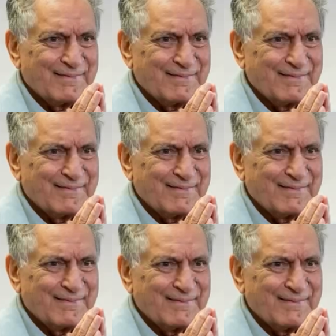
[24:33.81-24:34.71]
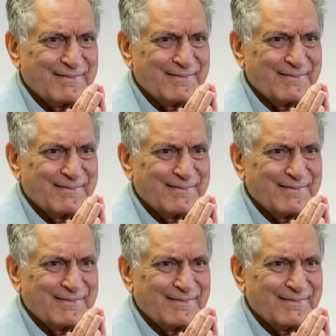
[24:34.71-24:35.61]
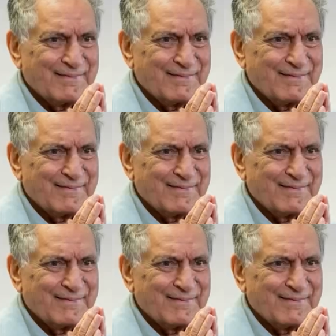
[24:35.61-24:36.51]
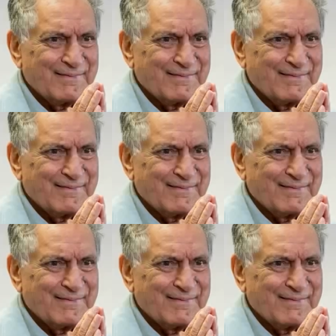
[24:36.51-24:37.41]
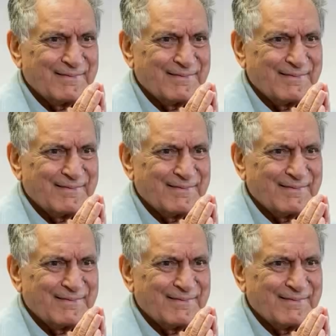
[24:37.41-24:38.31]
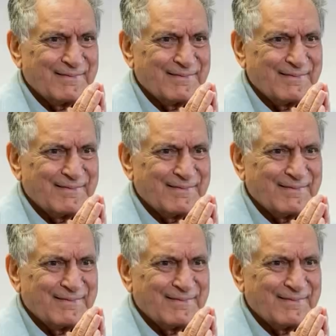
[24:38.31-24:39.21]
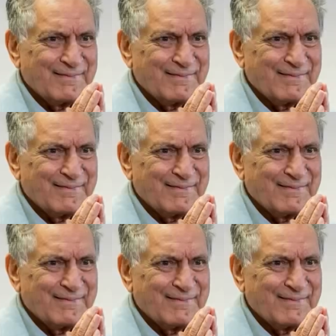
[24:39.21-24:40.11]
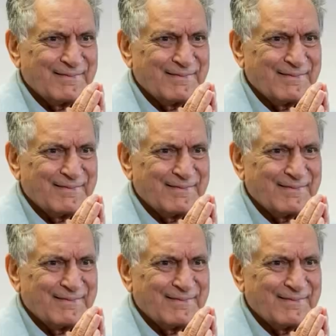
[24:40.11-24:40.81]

The face doesn't move, so there is nothing to read.